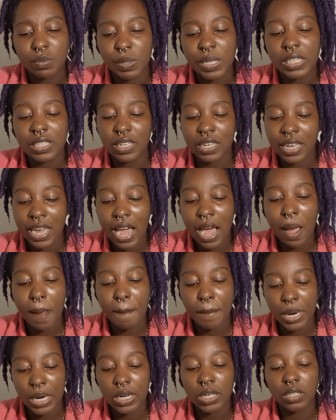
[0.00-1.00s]
but it's the cat
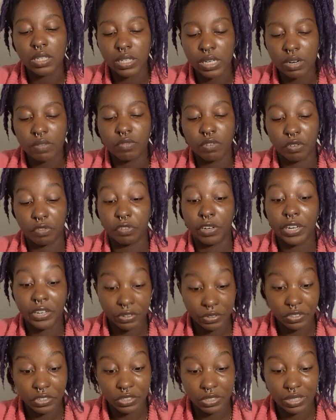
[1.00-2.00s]
burglar in
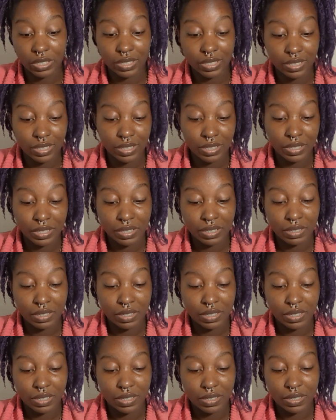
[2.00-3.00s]
reverse.
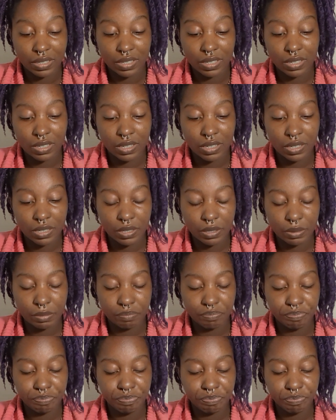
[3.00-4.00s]

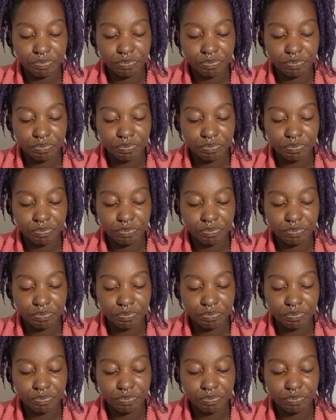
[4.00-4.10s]
I'm